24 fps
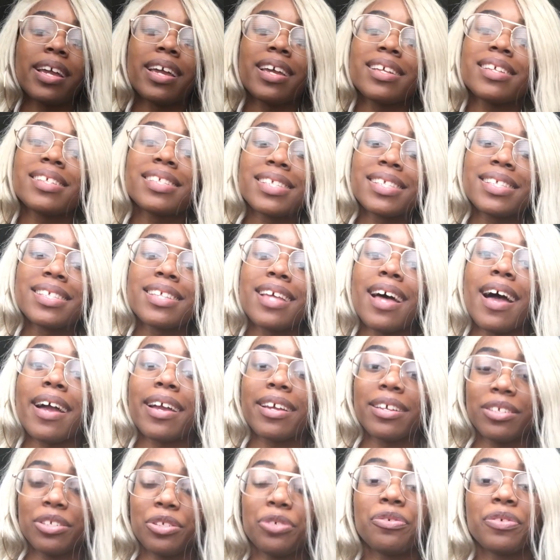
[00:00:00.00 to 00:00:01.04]
guess I
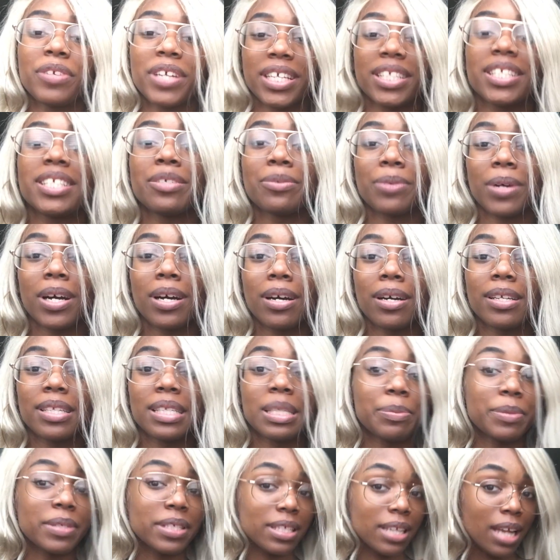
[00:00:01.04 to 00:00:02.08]
can do flexi
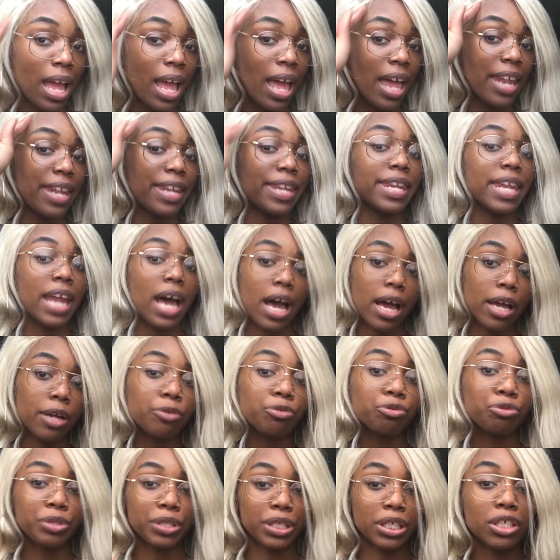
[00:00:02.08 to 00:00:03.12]
rods but not
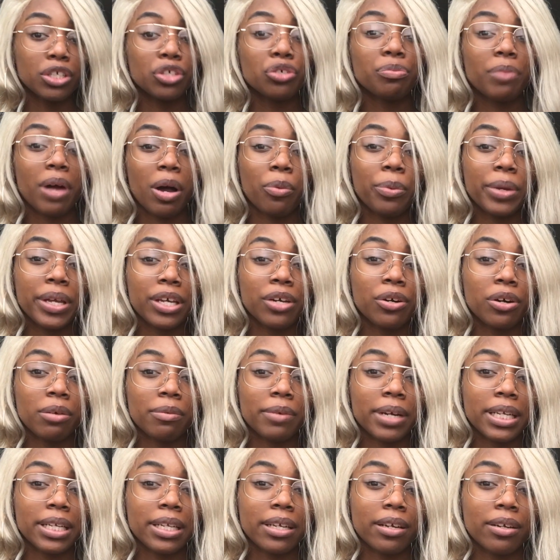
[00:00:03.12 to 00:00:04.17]
re-glue my wig on
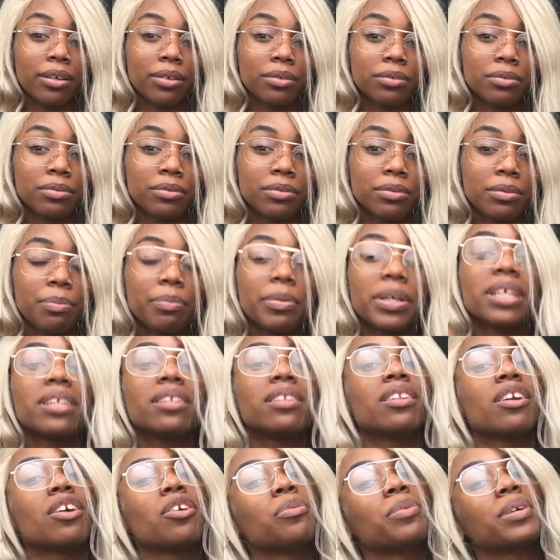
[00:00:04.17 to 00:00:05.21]
right now.
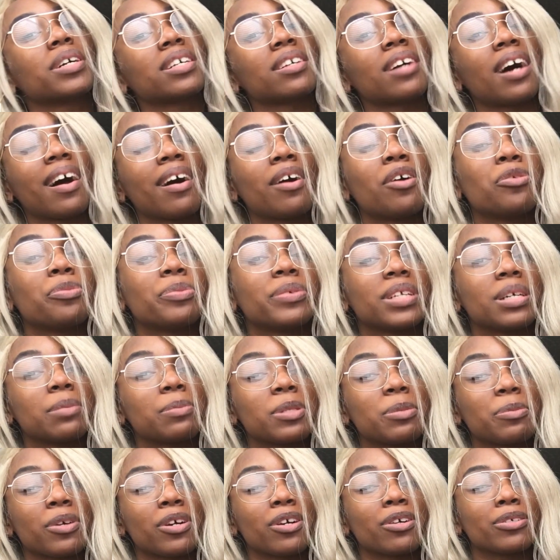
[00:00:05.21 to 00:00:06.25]
But no, because I open
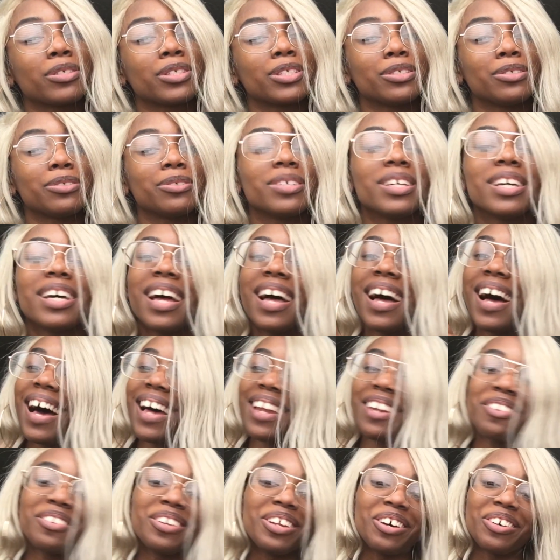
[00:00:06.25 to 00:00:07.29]
up tomorrow too.
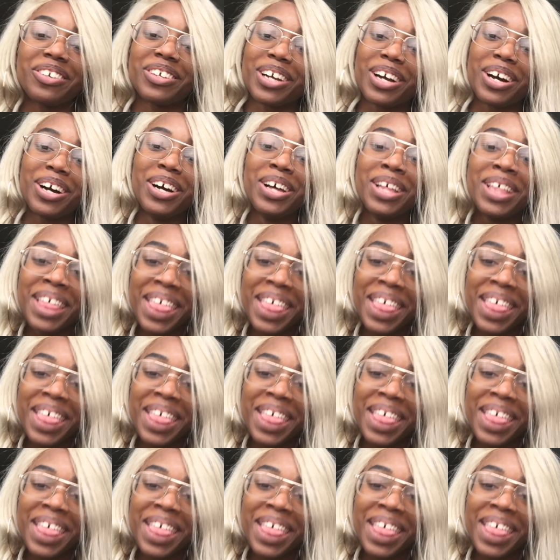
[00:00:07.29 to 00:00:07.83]
I don't know, y'all.